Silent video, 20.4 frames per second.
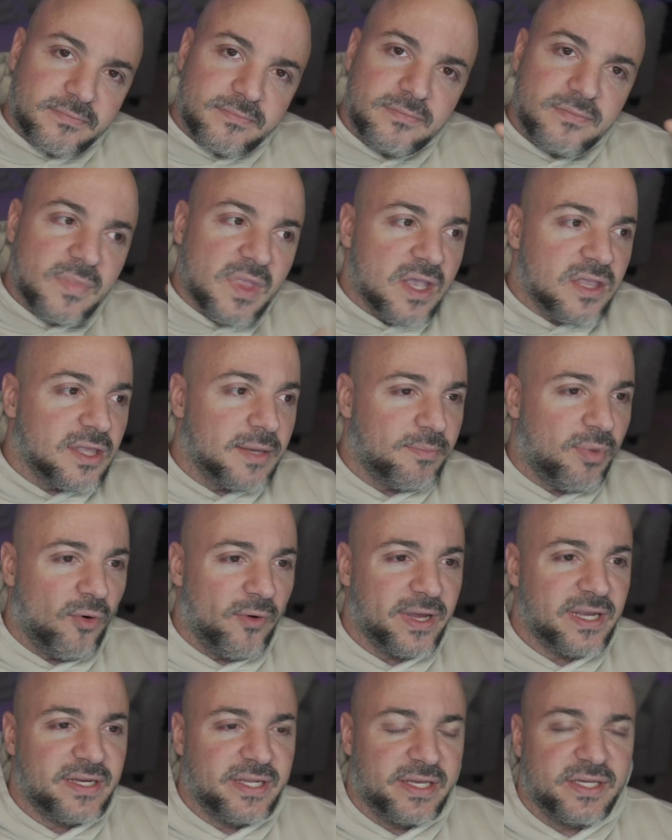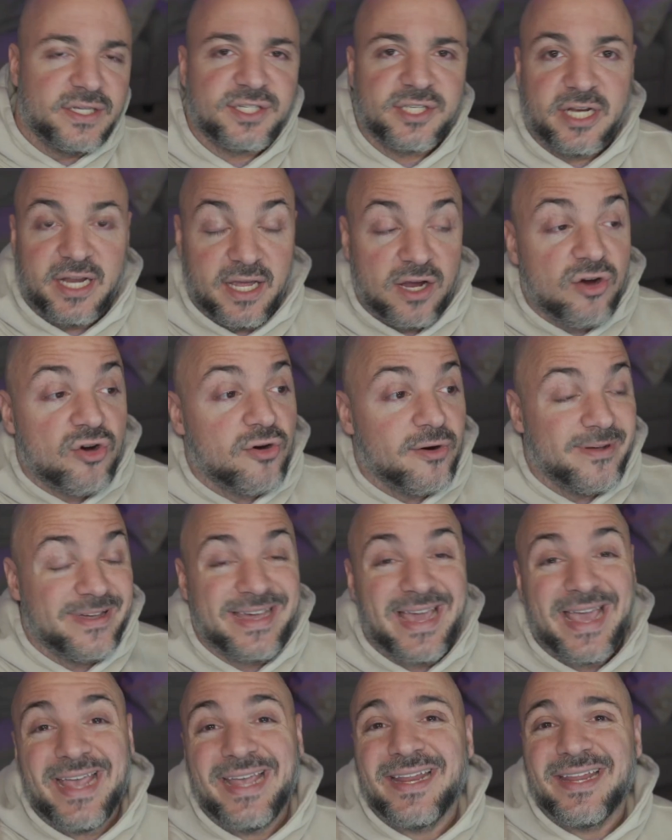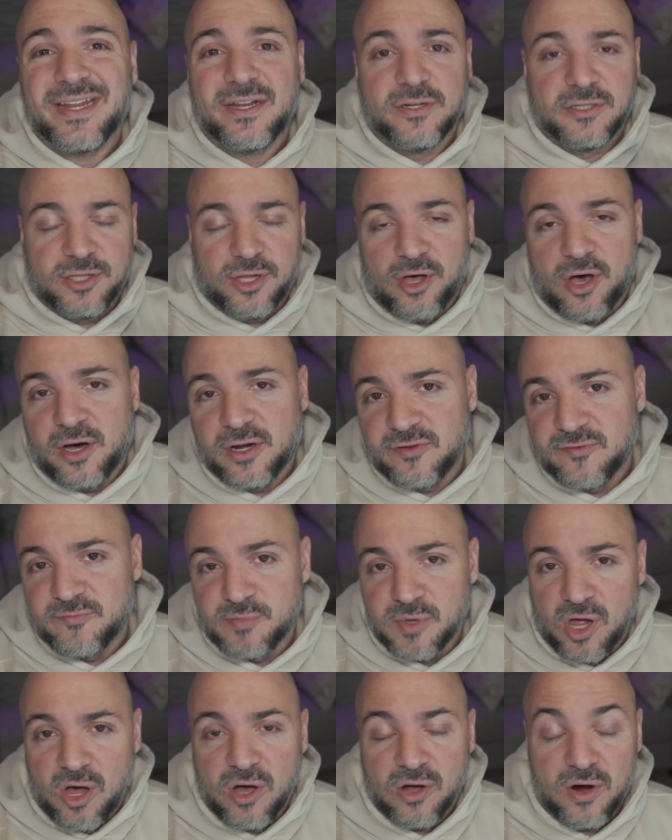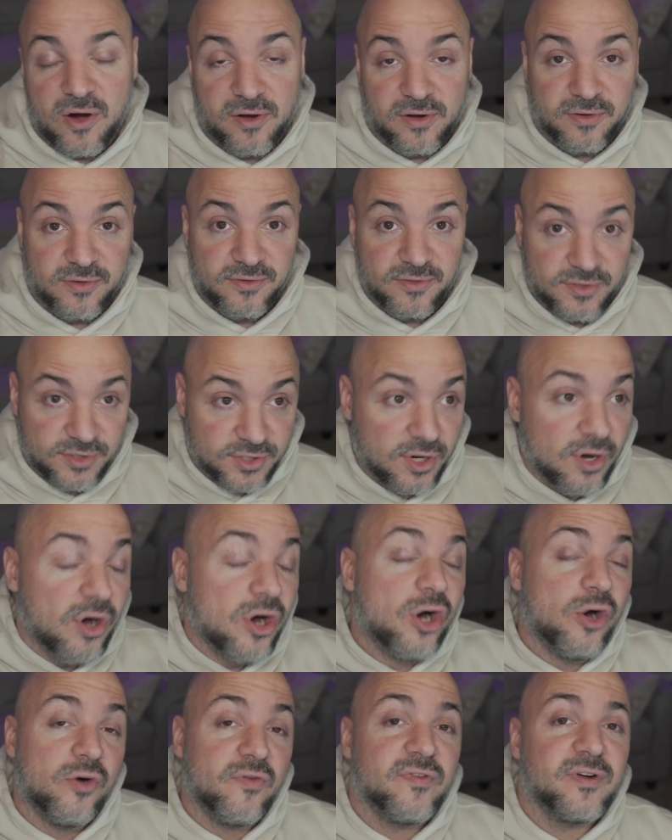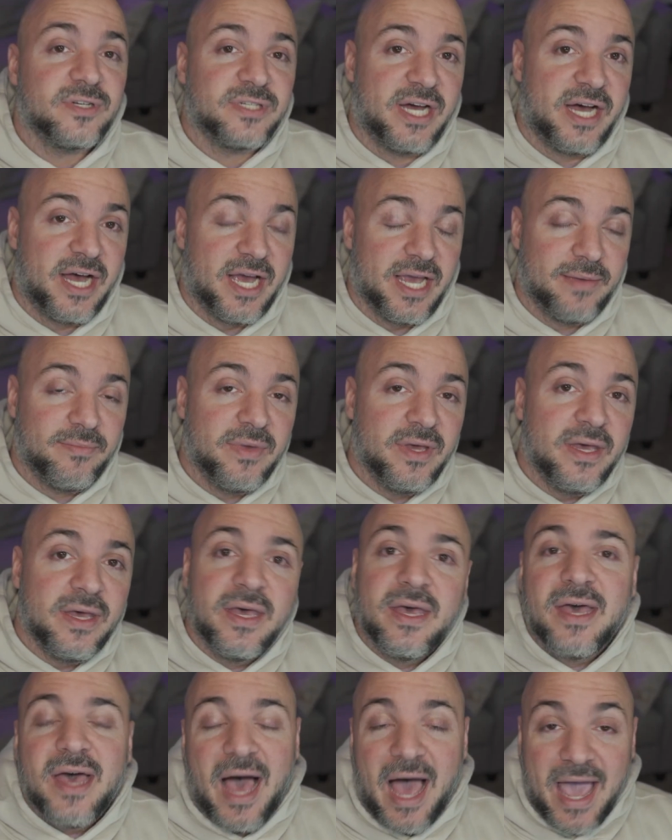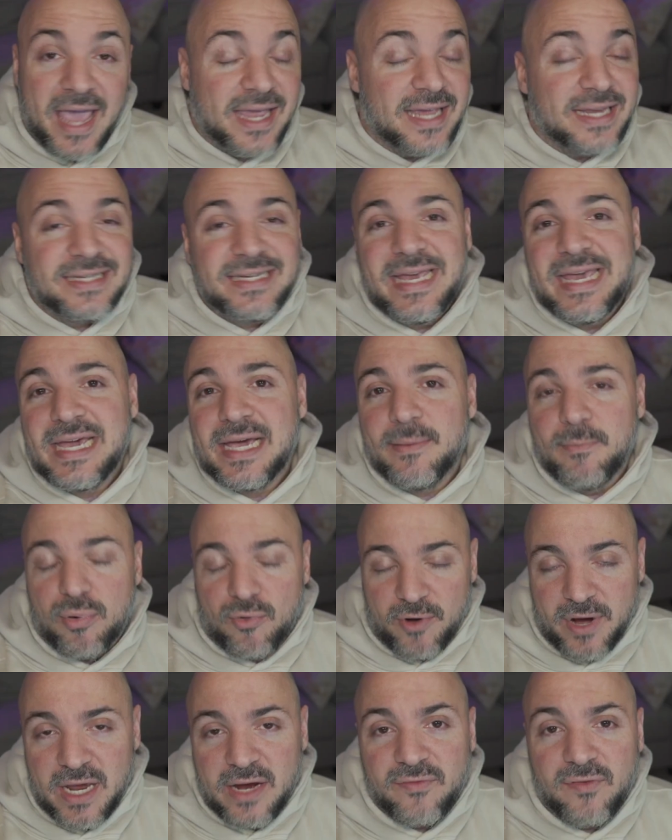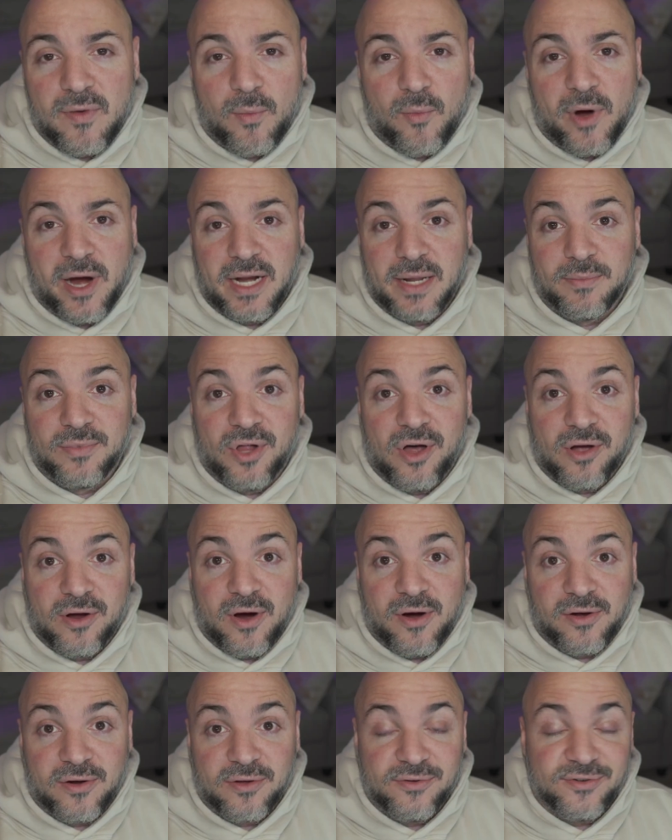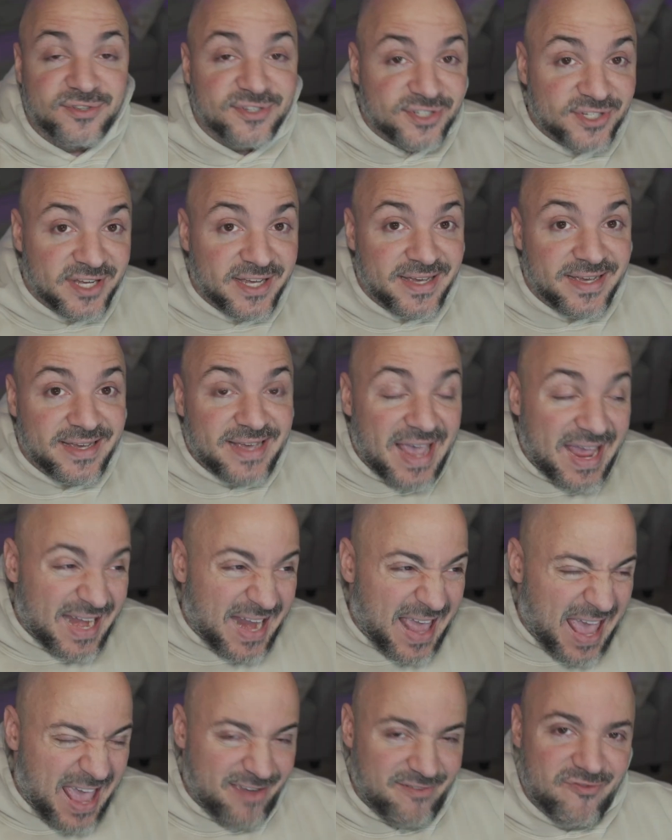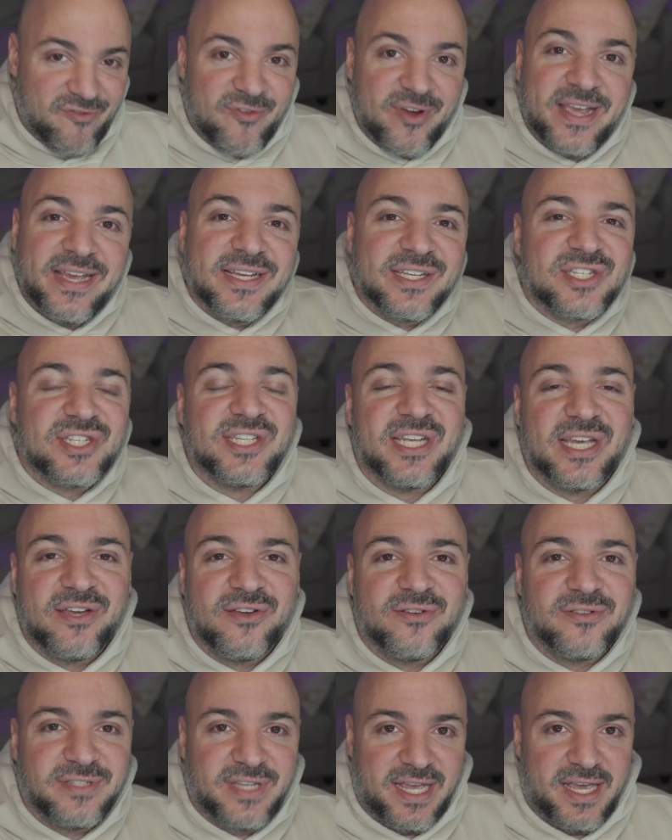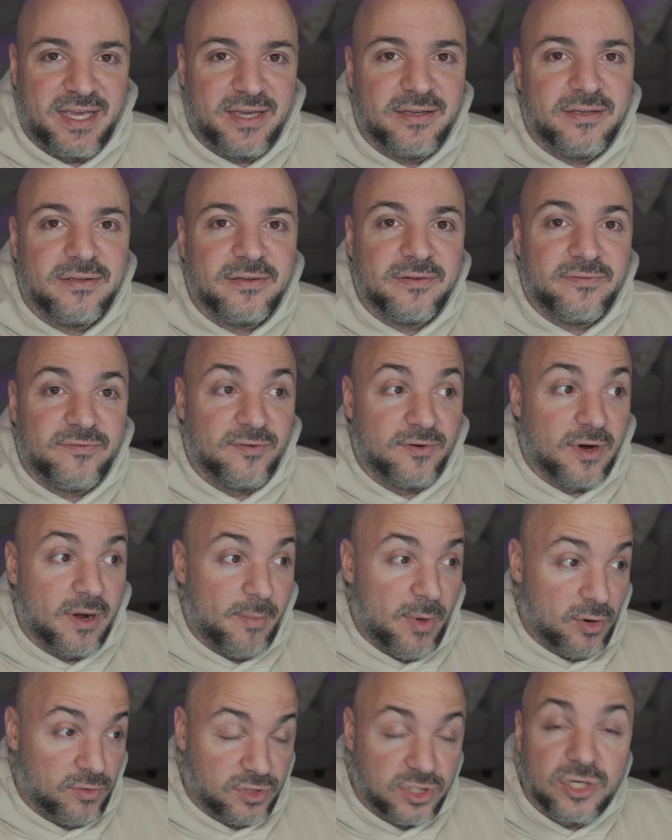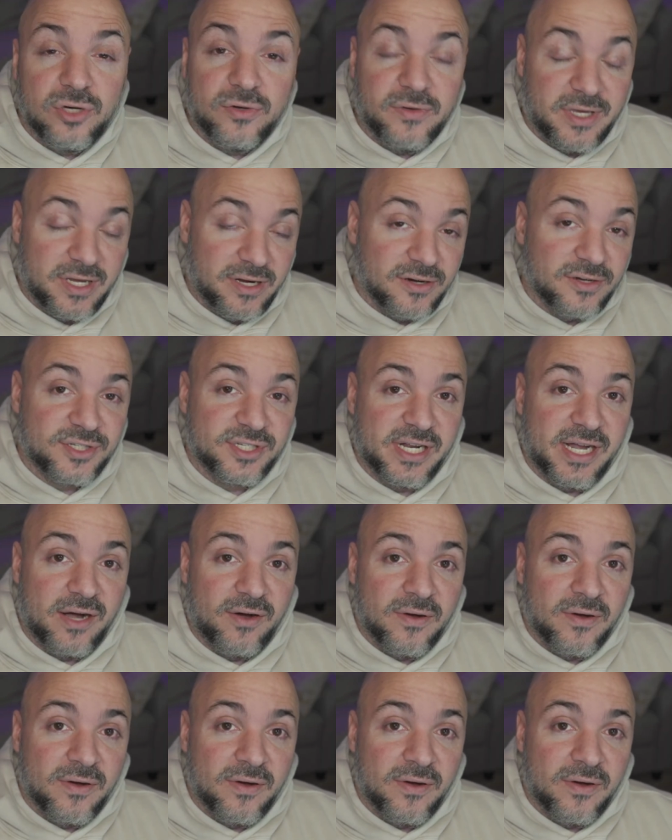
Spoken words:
The point is that I created a lot of blog articles over time. I can take a break from writing blog articles, and every single day for about 2 years now,